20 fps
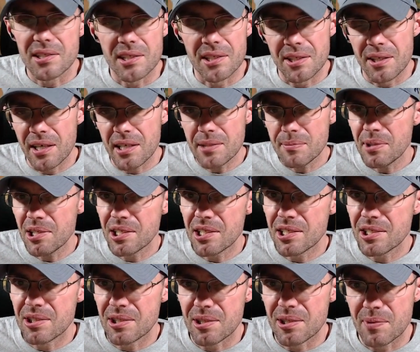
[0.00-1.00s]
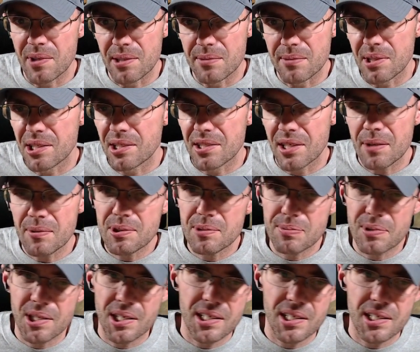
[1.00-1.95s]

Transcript: and there had to be an easier way because I was playing